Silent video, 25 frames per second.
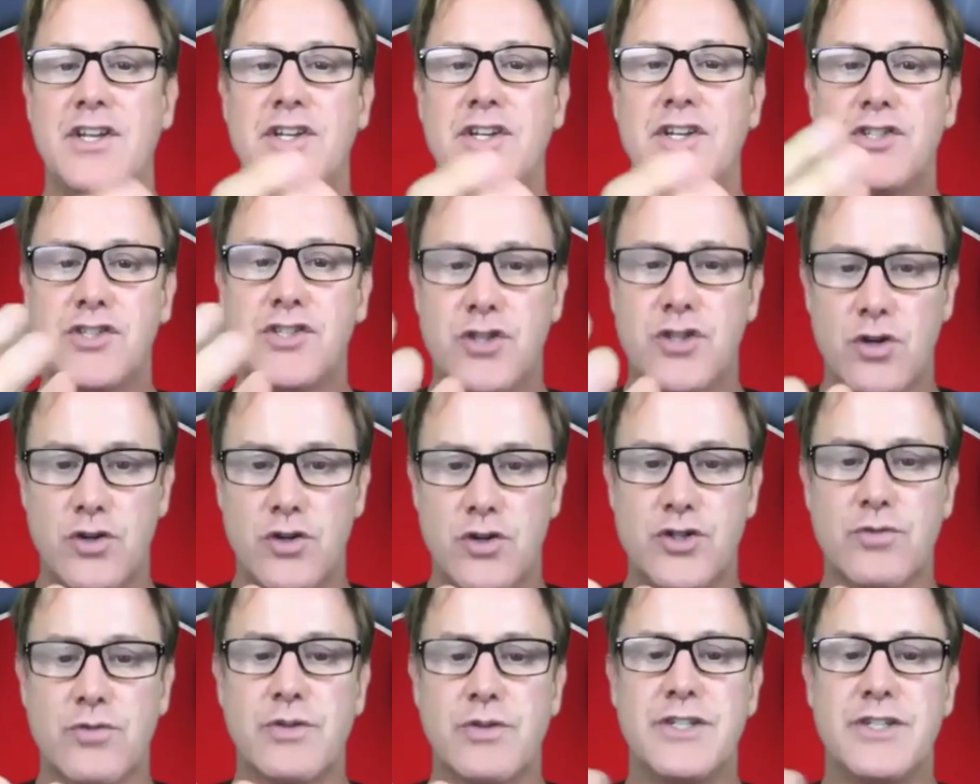
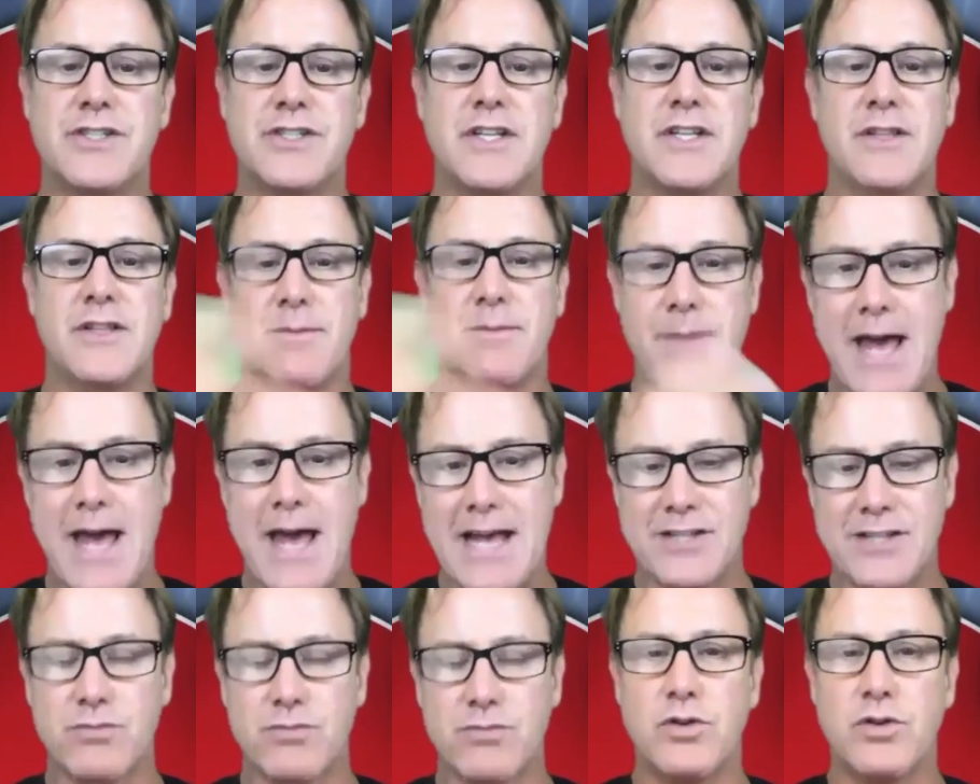surgeries in the
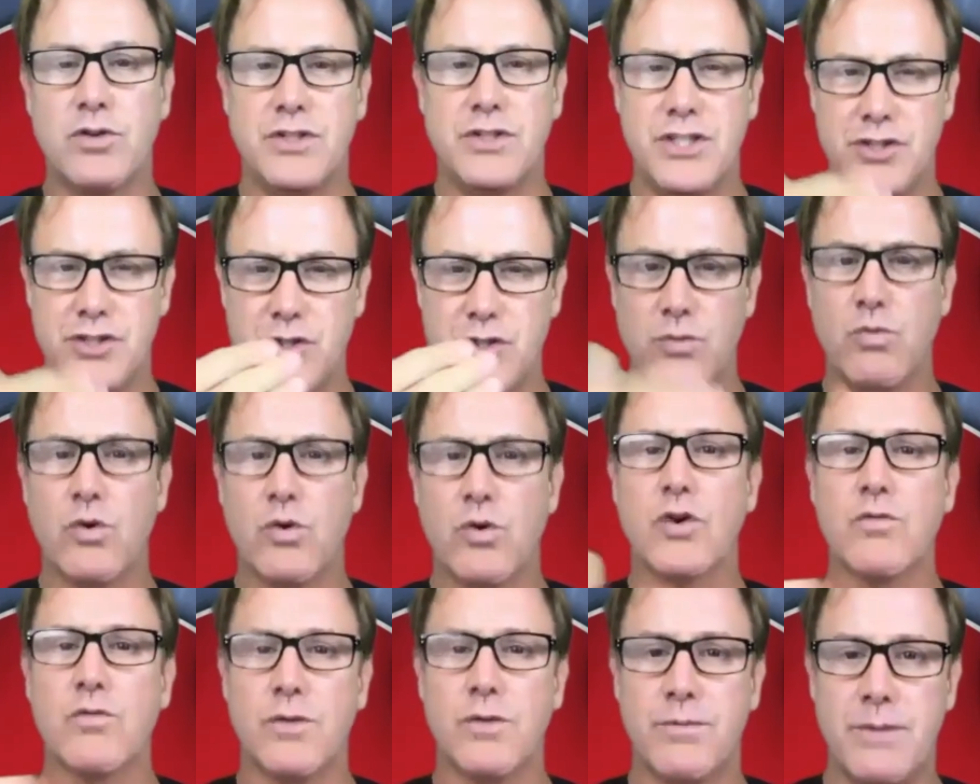past? Did you
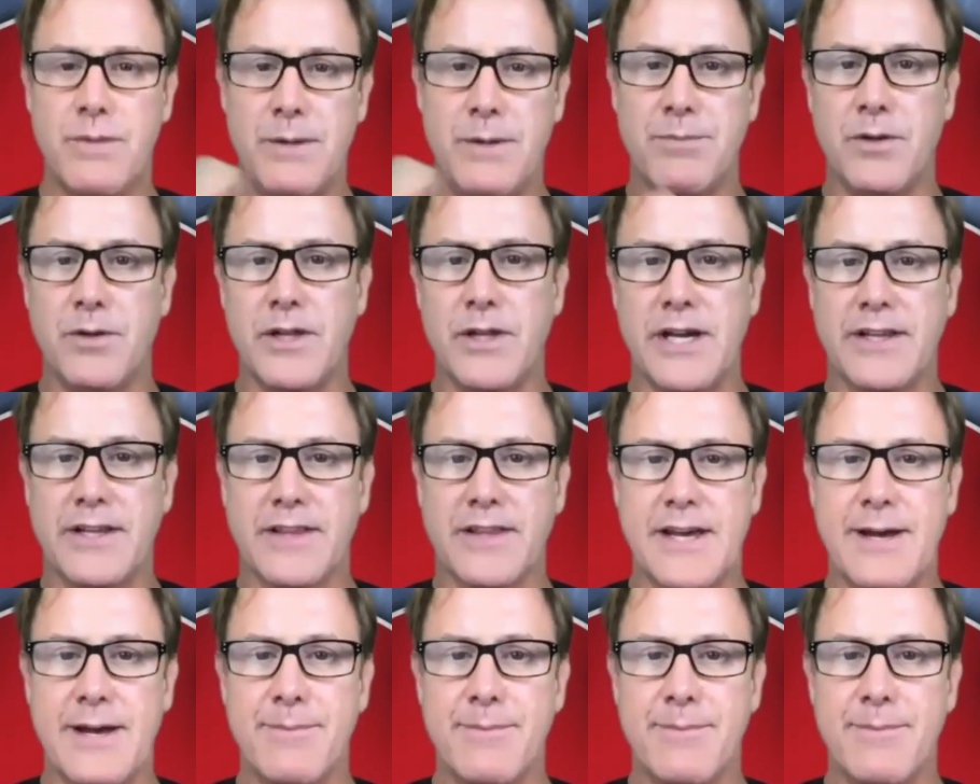work with people like that?